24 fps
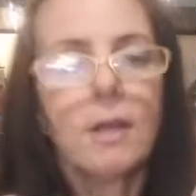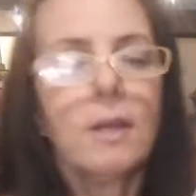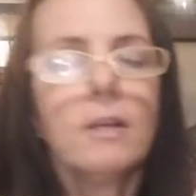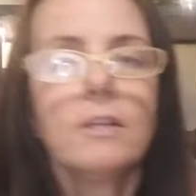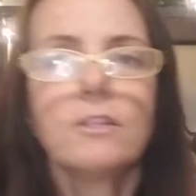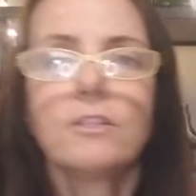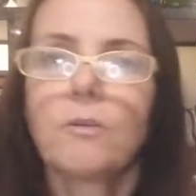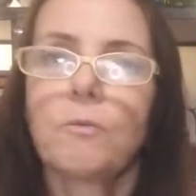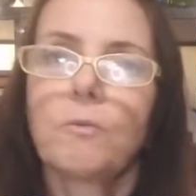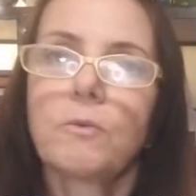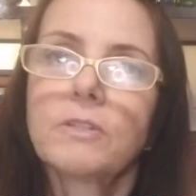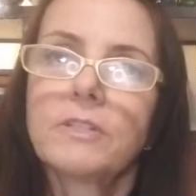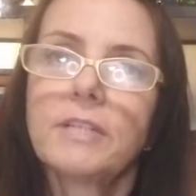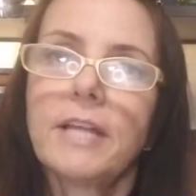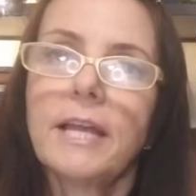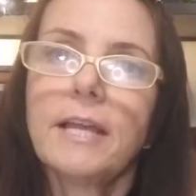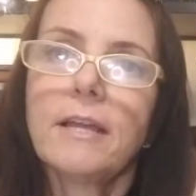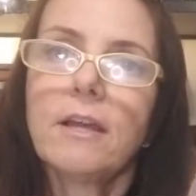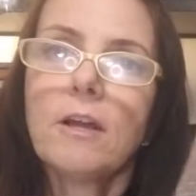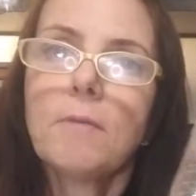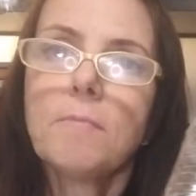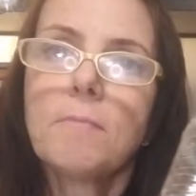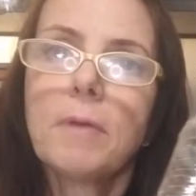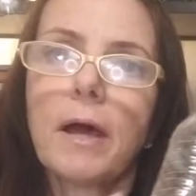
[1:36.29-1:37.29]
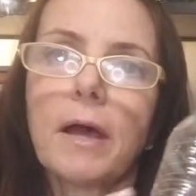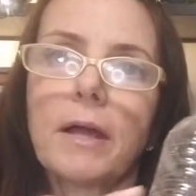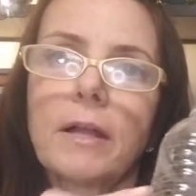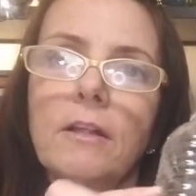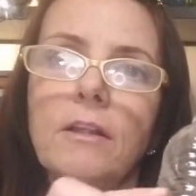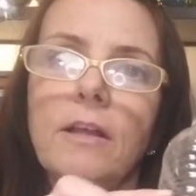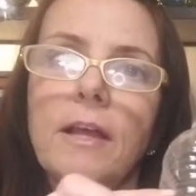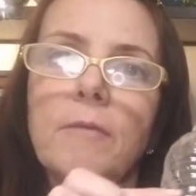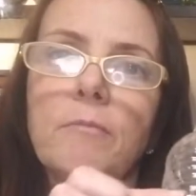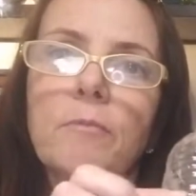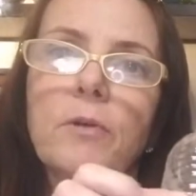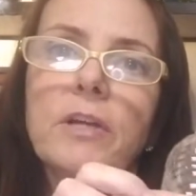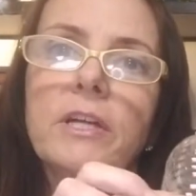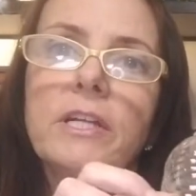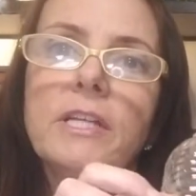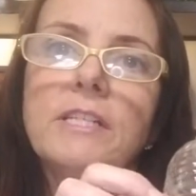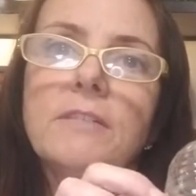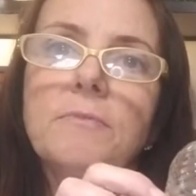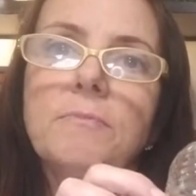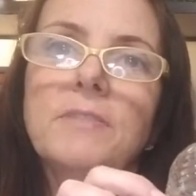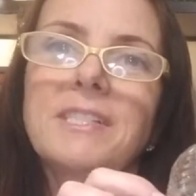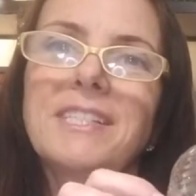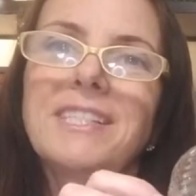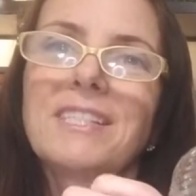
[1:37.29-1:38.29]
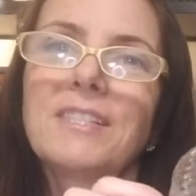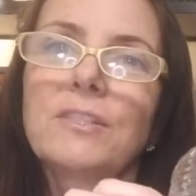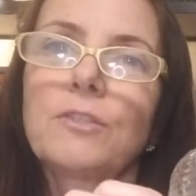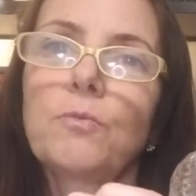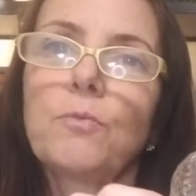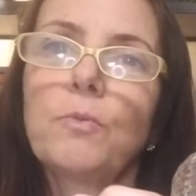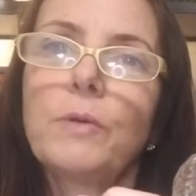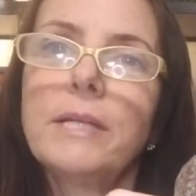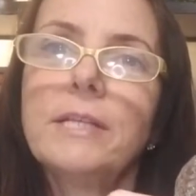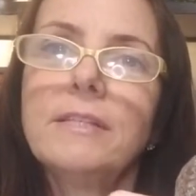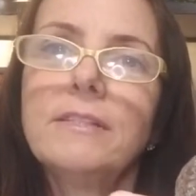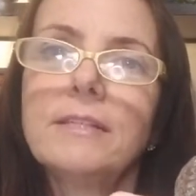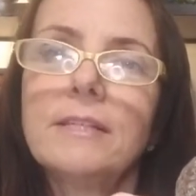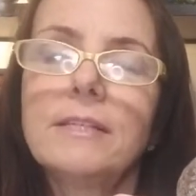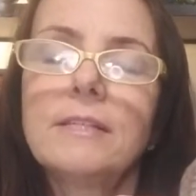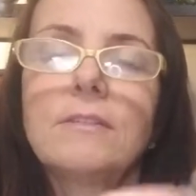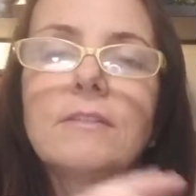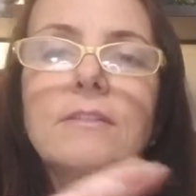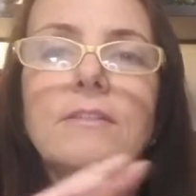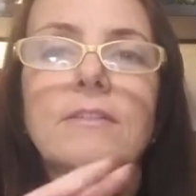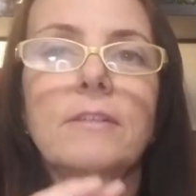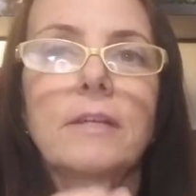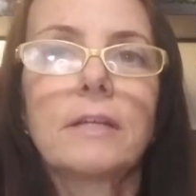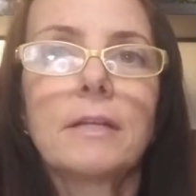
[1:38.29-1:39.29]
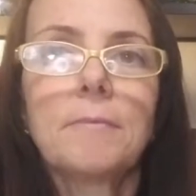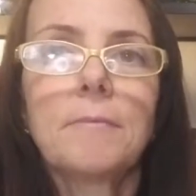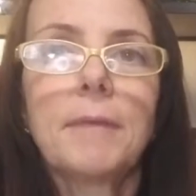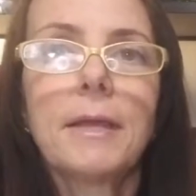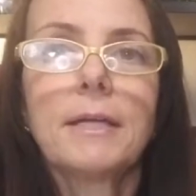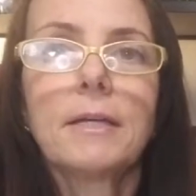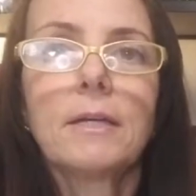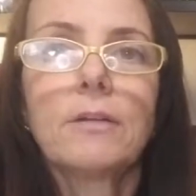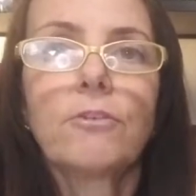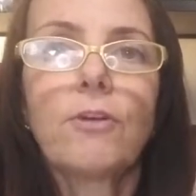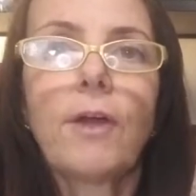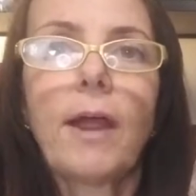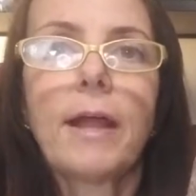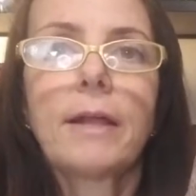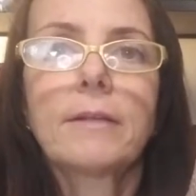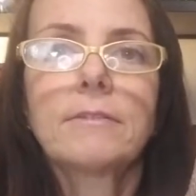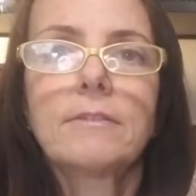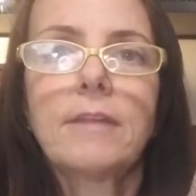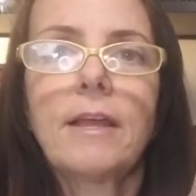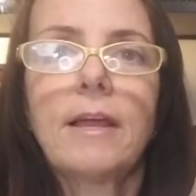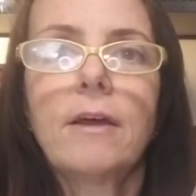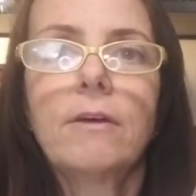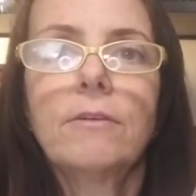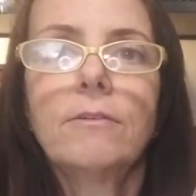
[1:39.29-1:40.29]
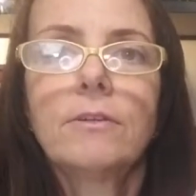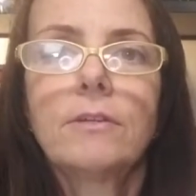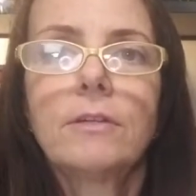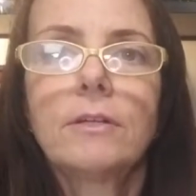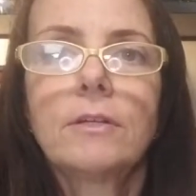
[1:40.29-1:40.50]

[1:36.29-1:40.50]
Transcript: So we'll take our bottle and we're gonna squeeze it. It's gonna make a crack sound.